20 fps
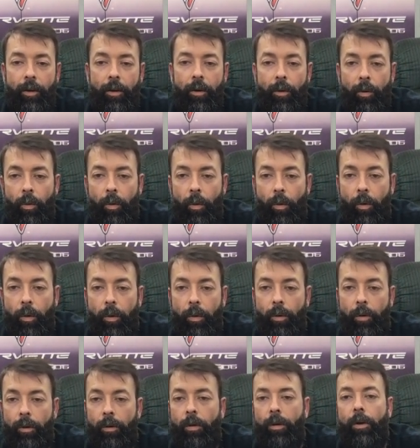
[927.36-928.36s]
Oh,
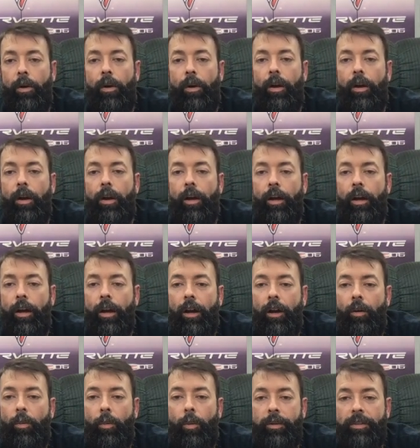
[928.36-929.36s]

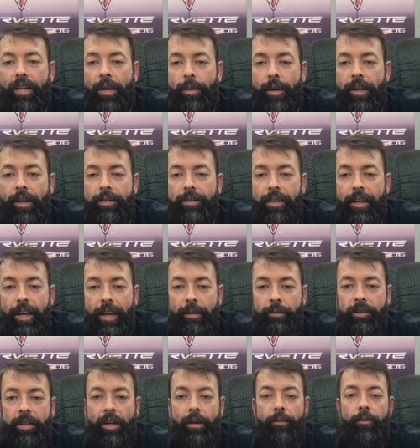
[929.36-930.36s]
what type of heads and cam
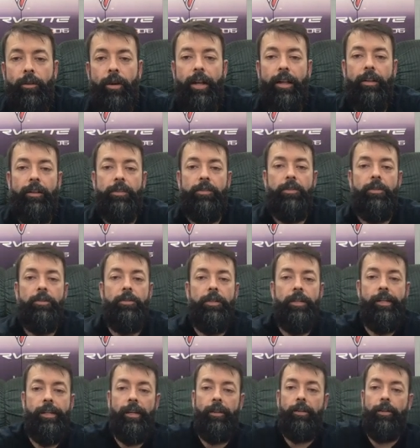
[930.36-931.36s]
setup for an LS2
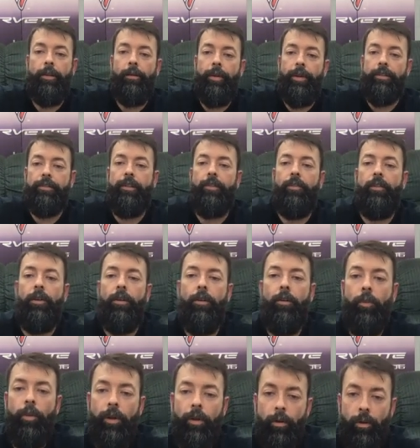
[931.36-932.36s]
GTO looking to make
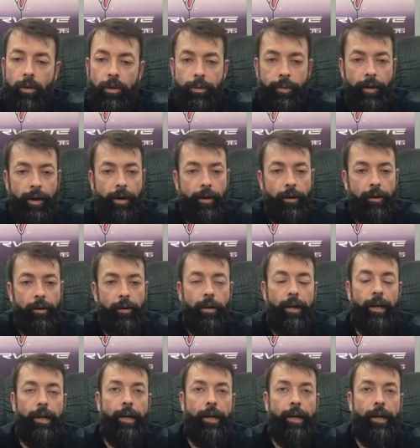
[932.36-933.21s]
700 wheel horsepower?